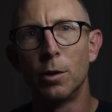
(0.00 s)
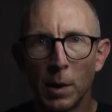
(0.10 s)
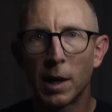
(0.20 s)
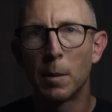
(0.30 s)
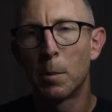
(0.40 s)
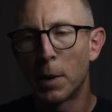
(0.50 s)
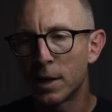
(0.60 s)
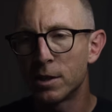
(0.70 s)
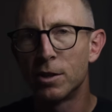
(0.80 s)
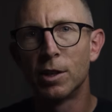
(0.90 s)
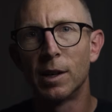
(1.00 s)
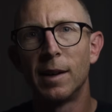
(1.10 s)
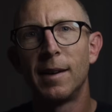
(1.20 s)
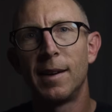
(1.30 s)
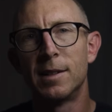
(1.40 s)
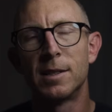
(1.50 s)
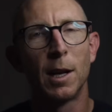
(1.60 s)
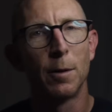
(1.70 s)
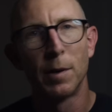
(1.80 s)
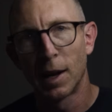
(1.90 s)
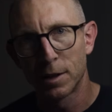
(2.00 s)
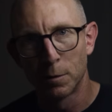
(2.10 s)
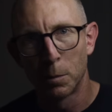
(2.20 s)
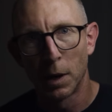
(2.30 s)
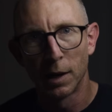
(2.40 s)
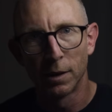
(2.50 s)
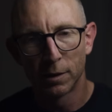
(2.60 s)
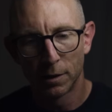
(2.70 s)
You become a passenger instead of an active pilot.